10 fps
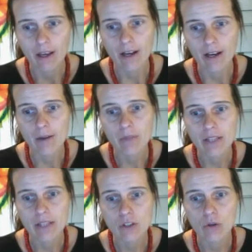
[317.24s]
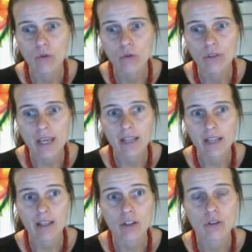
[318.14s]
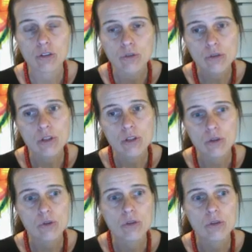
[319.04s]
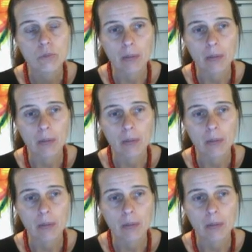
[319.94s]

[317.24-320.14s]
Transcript: And so they can then use those